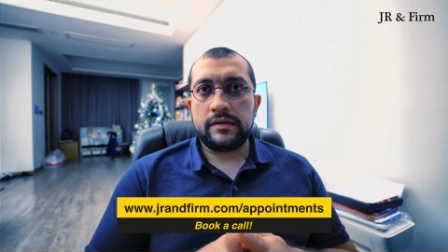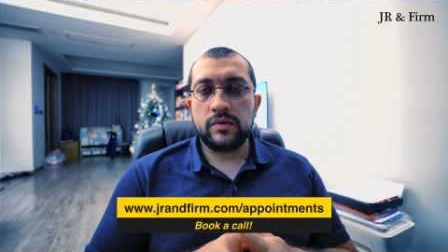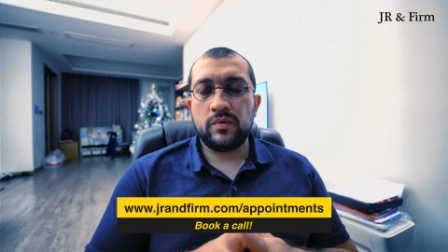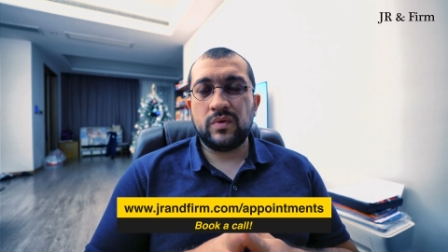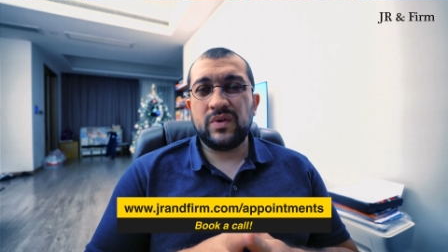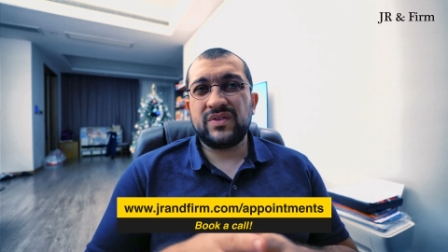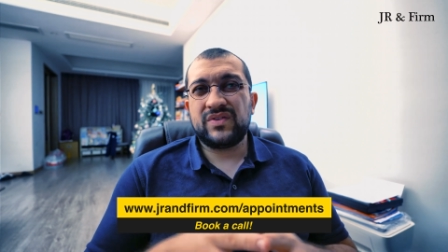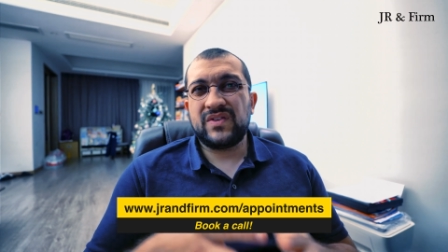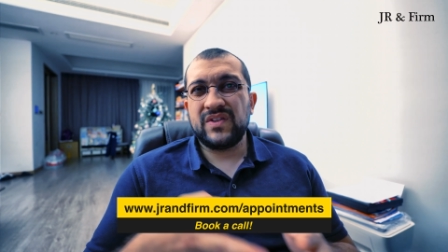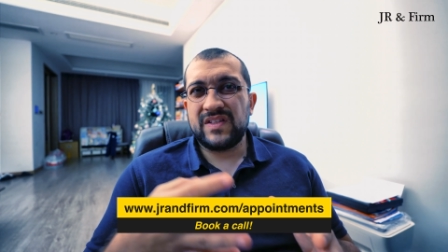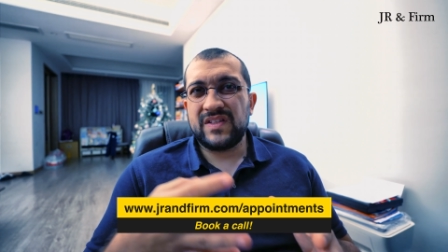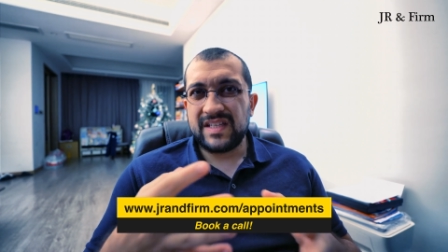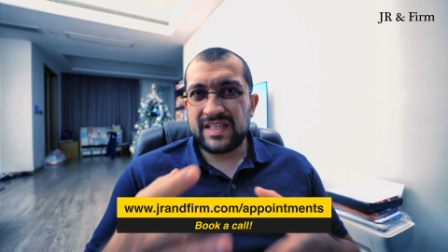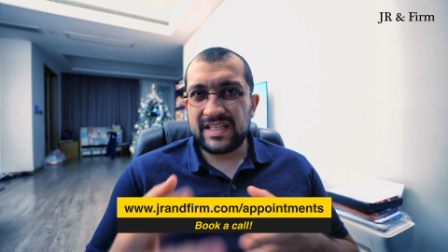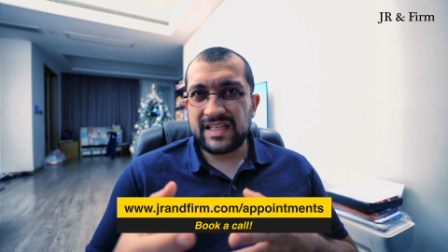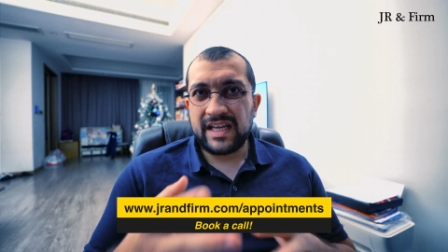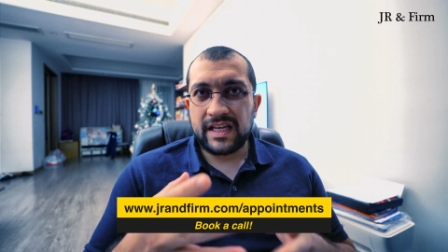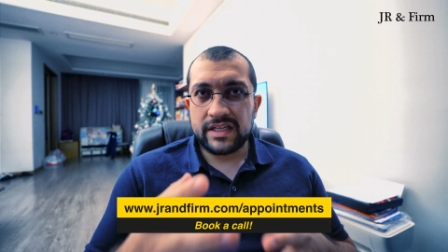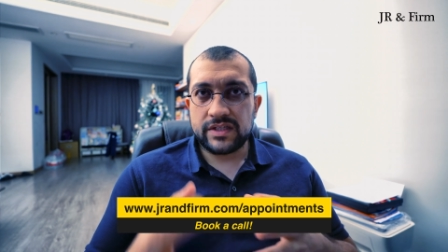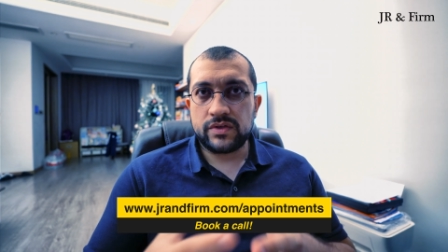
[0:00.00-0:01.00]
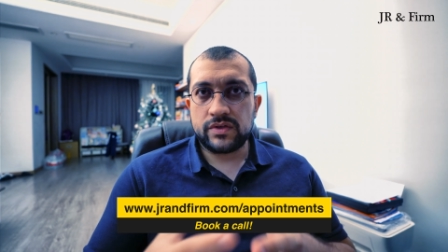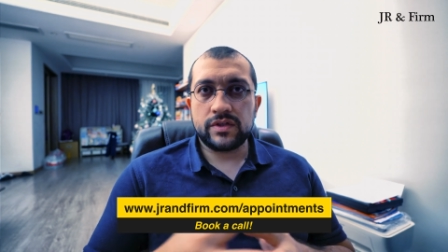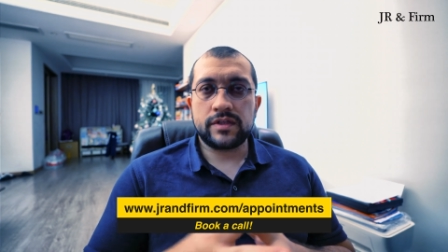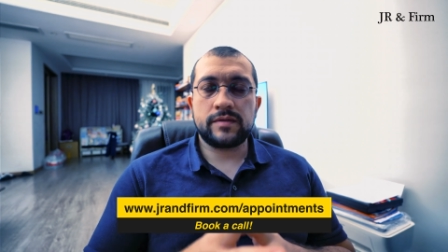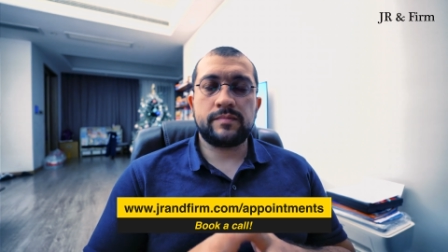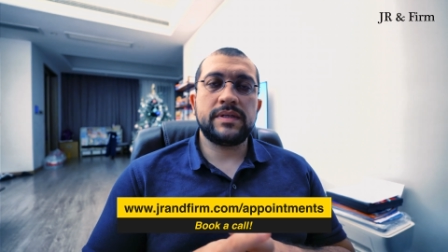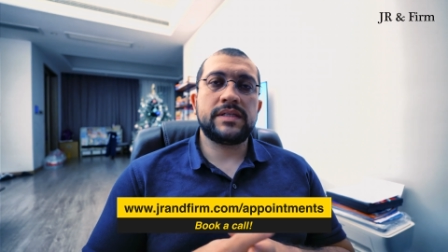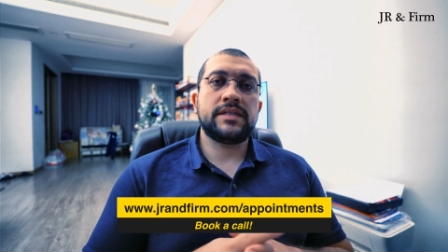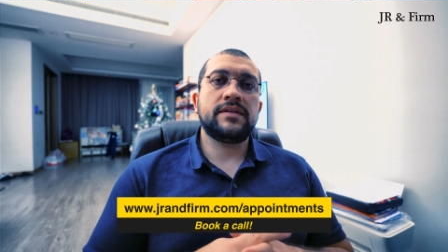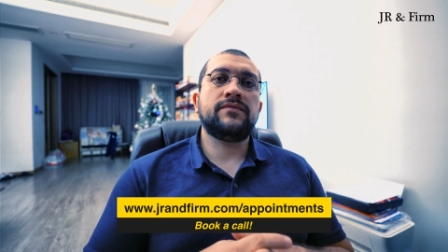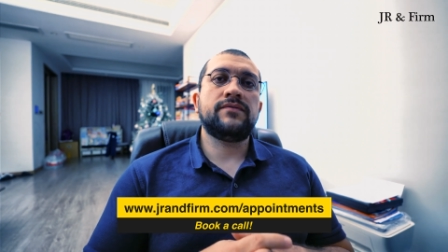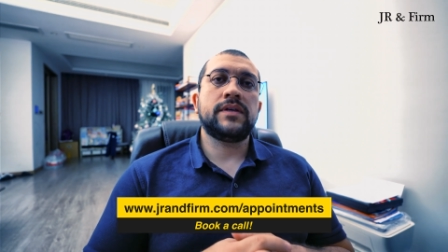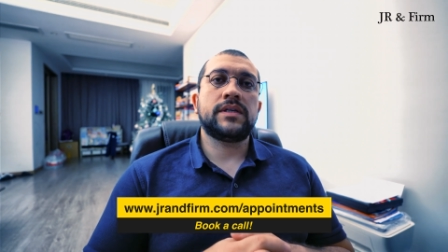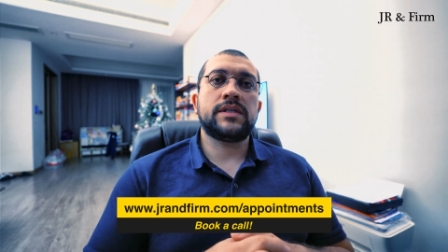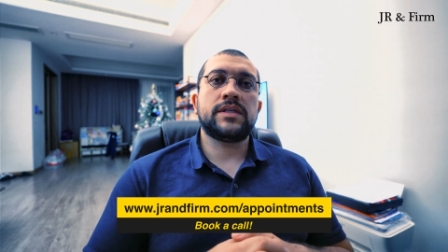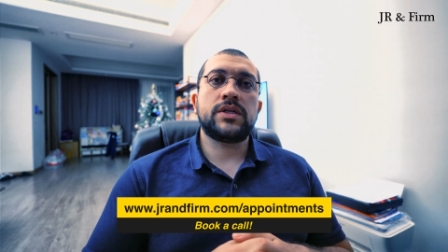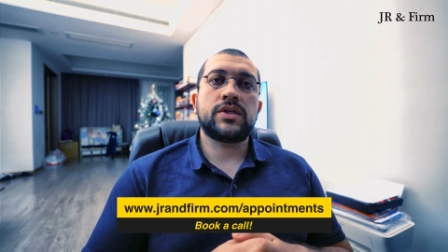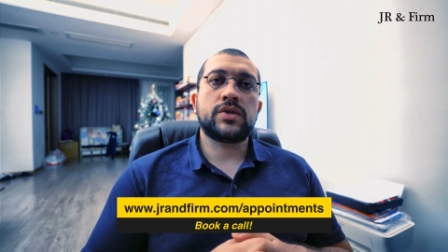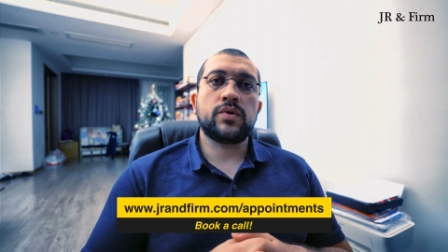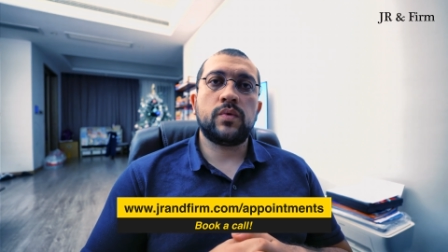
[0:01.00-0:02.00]
you want to discuss your specific
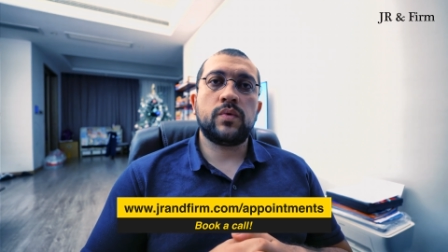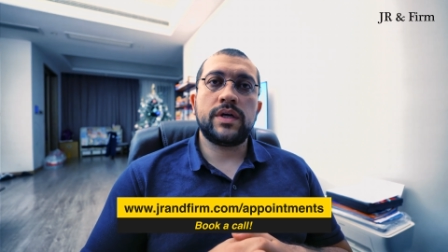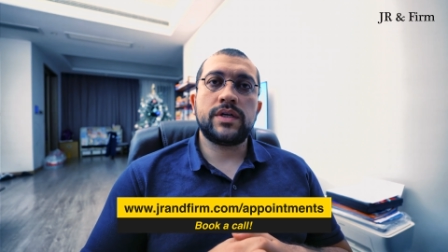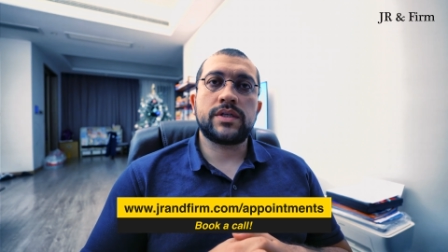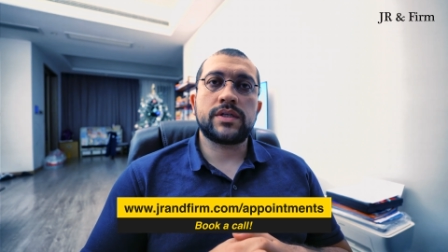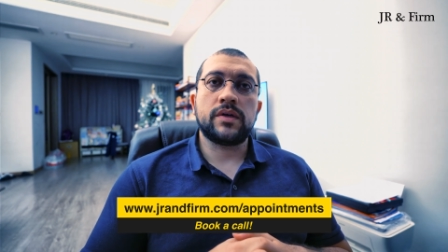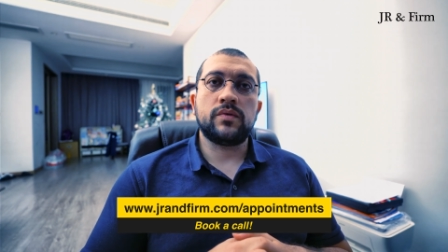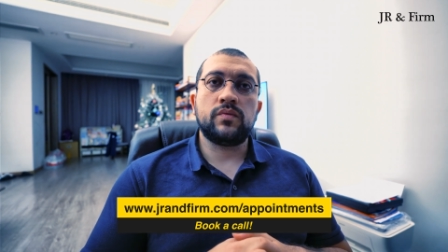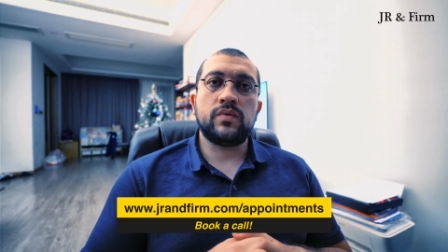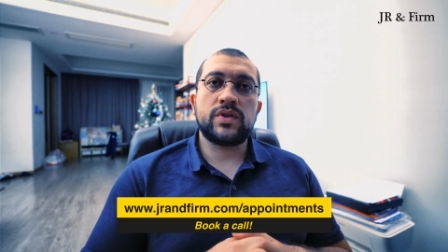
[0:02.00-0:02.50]
situation,